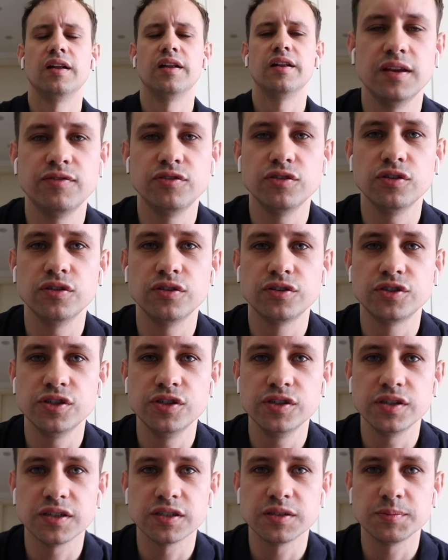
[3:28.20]
If you're
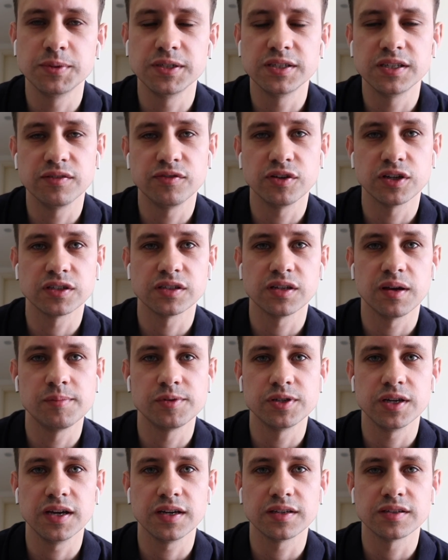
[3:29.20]
choosing a specific
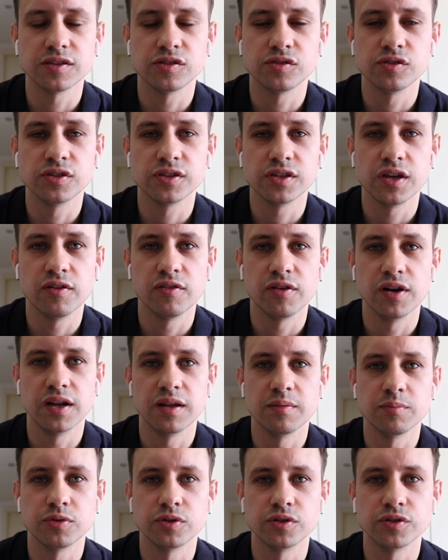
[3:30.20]
subject, it's also
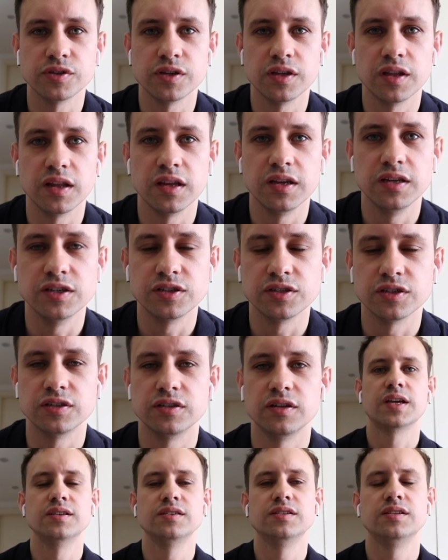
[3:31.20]
really important that you
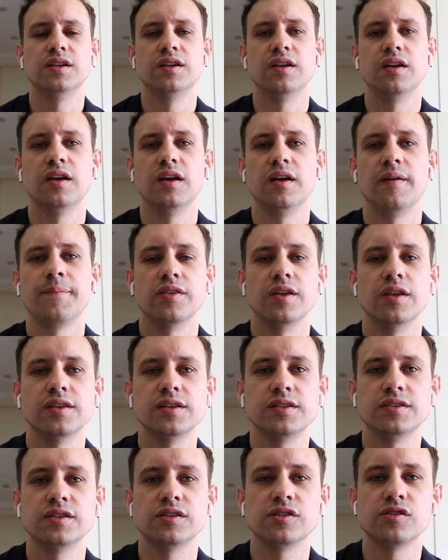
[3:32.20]
should consider that
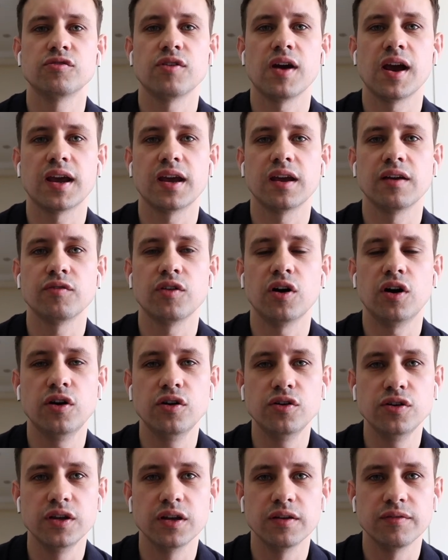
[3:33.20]
this is the ranking of the
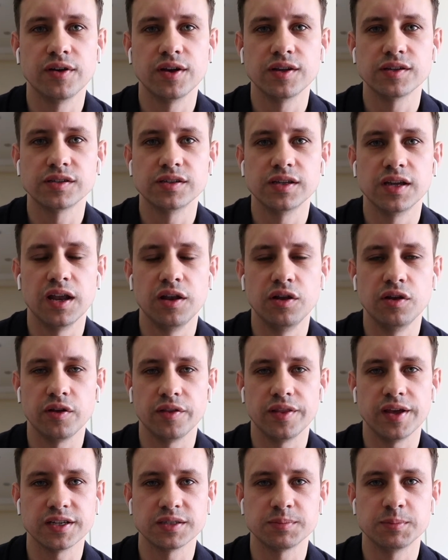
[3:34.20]
whole university and
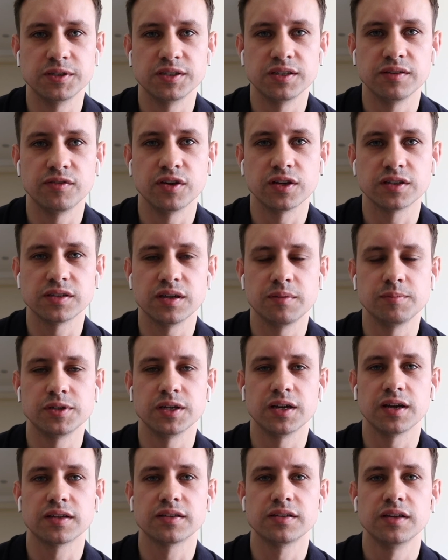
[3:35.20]
not that specific
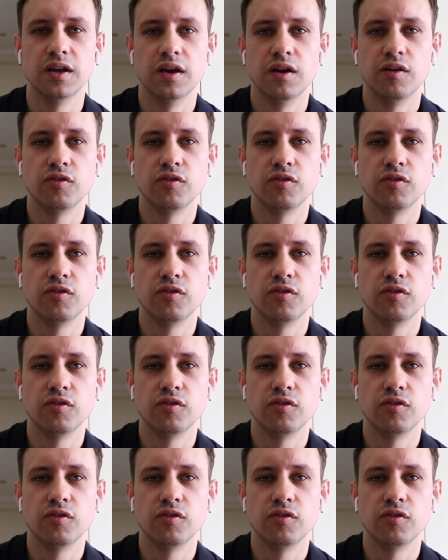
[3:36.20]
subject.